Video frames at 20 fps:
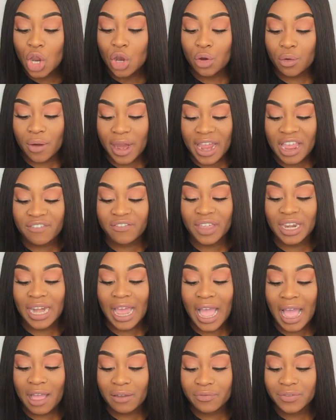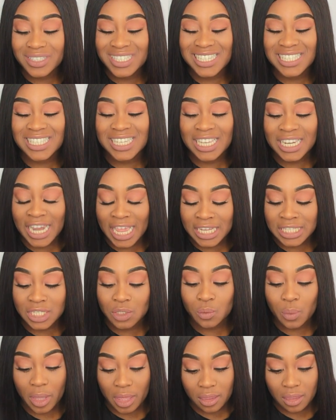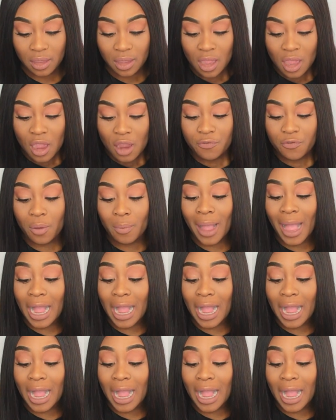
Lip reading: crave and have disconnected with. From